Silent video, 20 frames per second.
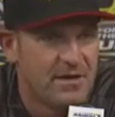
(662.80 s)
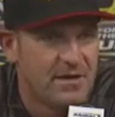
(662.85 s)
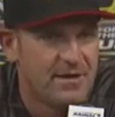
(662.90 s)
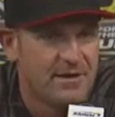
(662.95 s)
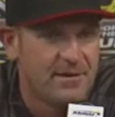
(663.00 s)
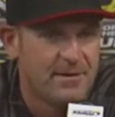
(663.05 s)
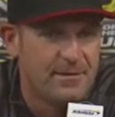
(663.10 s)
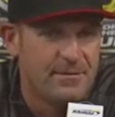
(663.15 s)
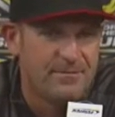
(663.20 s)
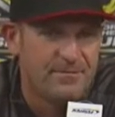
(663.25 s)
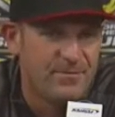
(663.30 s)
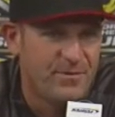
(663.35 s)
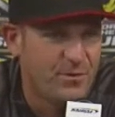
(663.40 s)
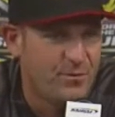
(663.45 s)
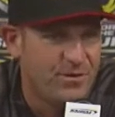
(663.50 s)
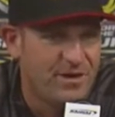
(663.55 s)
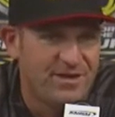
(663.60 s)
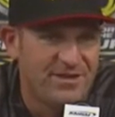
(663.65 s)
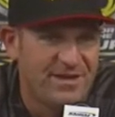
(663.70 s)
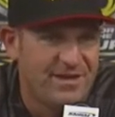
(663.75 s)

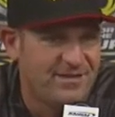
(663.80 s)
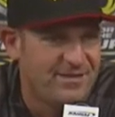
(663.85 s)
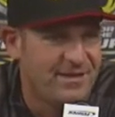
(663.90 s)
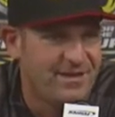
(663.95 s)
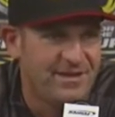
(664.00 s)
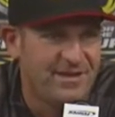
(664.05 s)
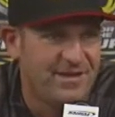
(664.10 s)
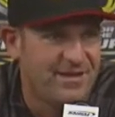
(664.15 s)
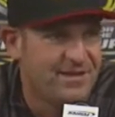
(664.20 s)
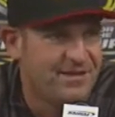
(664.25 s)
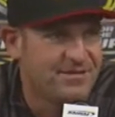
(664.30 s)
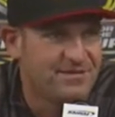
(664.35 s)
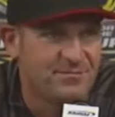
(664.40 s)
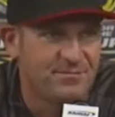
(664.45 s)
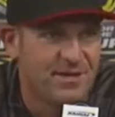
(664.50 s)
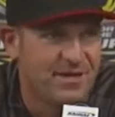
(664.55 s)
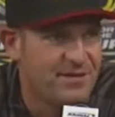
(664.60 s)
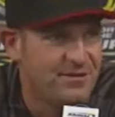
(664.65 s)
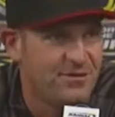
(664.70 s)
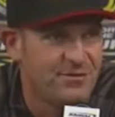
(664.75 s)
The way that thing
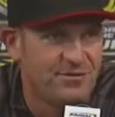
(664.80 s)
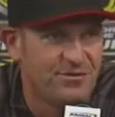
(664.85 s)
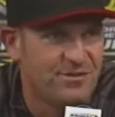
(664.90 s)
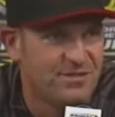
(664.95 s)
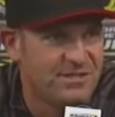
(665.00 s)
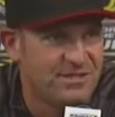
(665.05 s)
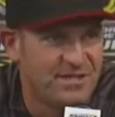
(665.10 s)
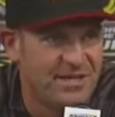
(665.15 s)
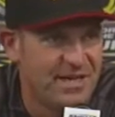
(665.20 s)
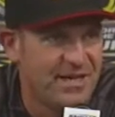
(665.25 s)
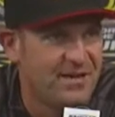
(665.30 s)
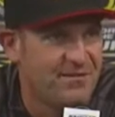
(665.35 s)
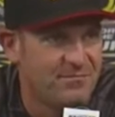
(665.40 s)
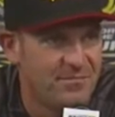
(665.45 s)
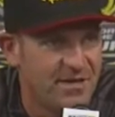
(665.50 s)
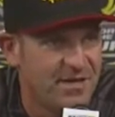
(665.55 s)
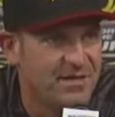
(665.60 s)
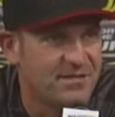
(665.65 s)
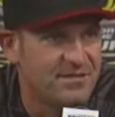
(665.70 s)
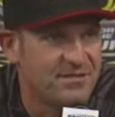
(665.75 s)
is, man, you just can't
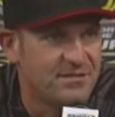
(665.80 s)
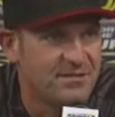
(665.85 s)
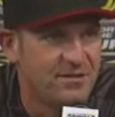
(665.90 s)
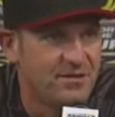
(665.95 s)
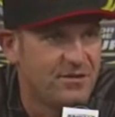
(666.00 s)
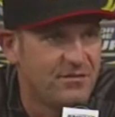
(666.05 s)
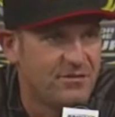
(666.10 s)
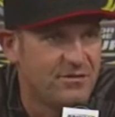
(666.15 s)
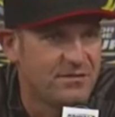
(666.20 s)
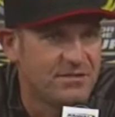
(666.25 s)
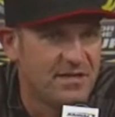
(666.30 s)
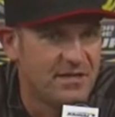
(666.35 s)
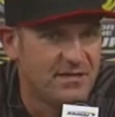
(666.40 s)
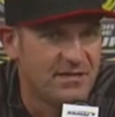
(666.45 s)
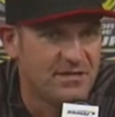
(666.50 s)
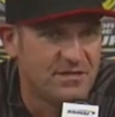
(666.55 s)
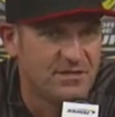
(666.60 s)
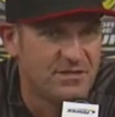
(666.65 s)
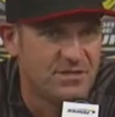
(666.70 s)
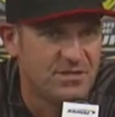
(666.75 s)
miss. You know,
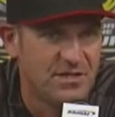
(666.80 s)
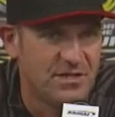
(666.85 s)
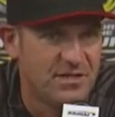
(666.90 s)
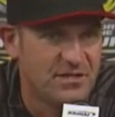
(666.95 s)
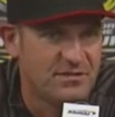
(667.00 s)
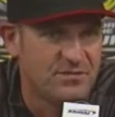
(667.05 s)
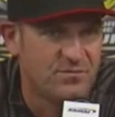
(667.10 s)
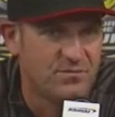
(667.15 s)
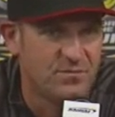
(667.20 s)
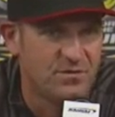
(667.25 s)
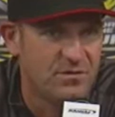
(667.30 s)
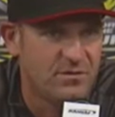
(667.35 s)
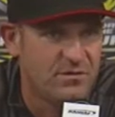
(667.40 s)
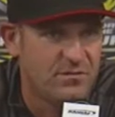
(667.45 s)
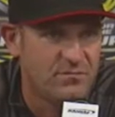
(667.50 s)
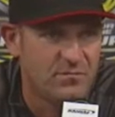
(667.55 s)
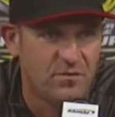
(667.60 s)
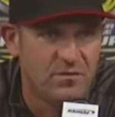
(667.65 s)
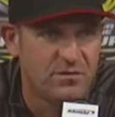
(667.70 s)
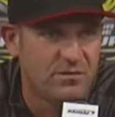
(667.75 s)
inside this chase,
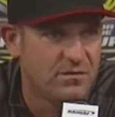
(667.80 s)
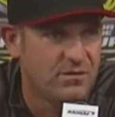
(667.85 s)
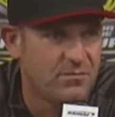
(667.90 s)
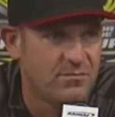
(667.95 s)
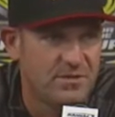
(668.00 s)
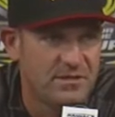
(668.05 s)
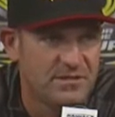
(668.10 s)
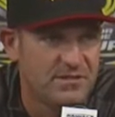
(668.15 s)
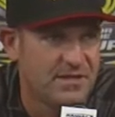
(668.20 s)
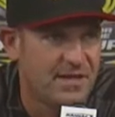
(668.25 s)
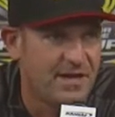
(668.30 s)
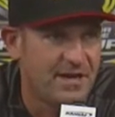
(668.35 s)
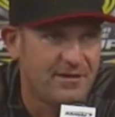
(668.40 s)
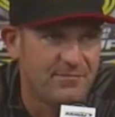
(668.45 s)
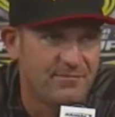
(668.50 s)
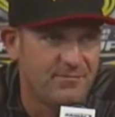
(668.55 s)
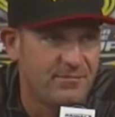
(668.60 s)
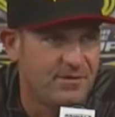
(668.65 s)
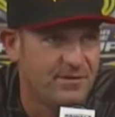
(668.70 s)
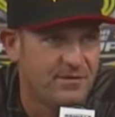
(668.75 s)
one little
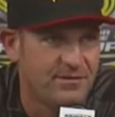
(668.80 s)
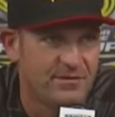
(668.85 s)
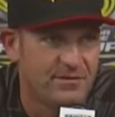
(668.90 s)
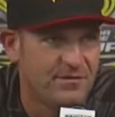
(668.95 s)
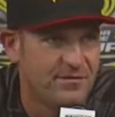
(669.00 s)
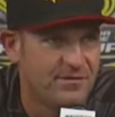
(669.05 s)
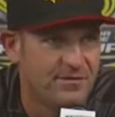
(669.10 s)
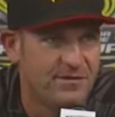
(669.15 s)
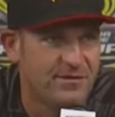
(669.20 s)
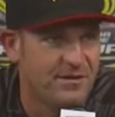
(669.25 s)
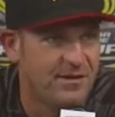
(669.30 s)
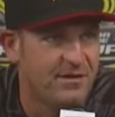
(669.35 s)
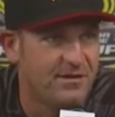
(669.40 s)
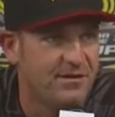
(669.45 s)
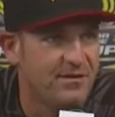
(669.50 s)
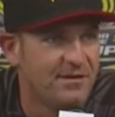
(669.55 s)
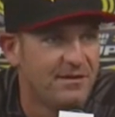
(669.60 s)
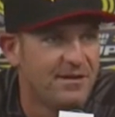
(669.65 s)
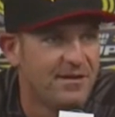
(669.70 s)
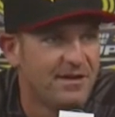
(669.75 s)
mishap and you're
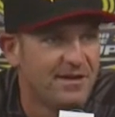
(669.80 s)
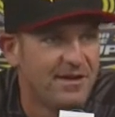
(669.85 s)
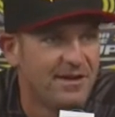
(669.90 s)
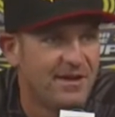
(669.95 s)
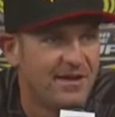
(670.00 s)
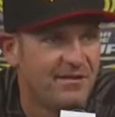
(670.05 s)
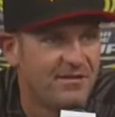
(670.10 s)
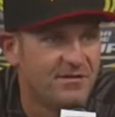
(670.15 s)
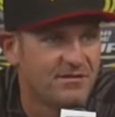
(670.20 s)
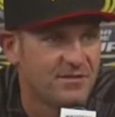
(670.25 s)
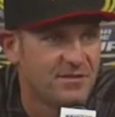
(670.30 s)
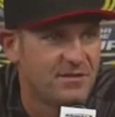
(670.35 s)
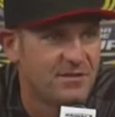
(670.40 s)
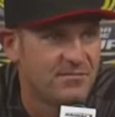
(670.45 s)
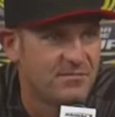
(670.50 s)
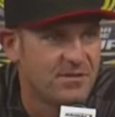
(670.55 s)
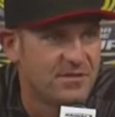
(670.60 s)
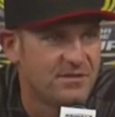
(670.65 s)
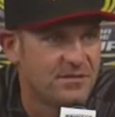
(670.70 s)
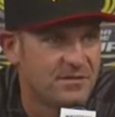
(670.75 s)
done. And there's going
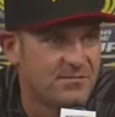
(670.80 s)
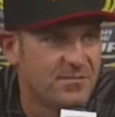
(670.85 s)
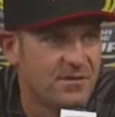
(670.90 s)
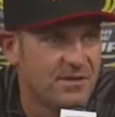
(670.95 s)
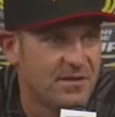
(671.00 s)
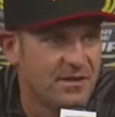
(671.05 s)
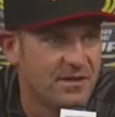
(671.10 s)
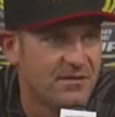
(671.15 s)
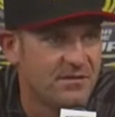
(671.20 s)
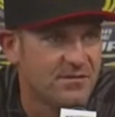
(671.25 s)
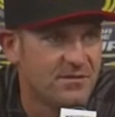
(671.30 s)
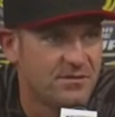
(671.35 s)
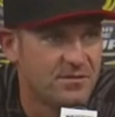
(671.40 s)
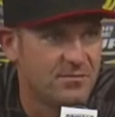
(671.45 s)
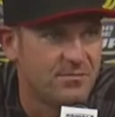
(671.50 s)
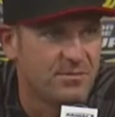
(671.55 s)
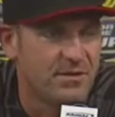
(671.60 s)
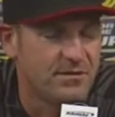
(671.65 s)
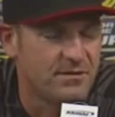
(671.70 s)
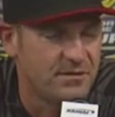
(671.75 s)
to be somebody else in
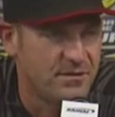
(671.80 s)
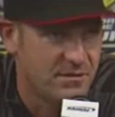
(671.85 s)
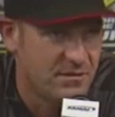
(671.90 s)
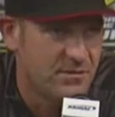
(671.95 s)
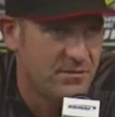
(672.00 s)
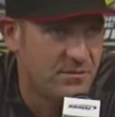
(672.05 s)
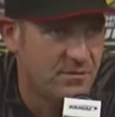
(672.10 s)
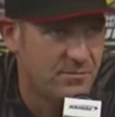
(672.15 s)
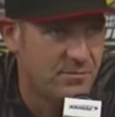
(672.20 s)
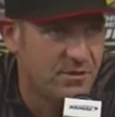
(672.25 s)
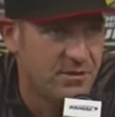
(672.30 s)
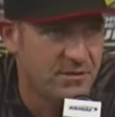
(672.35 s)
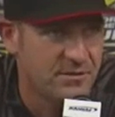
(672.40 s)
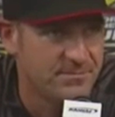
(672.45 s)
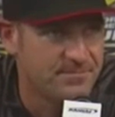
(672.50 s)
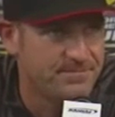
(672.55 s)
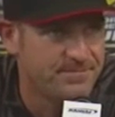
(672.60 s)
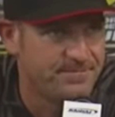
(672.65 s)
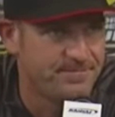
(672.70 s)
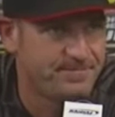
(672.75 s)
your place.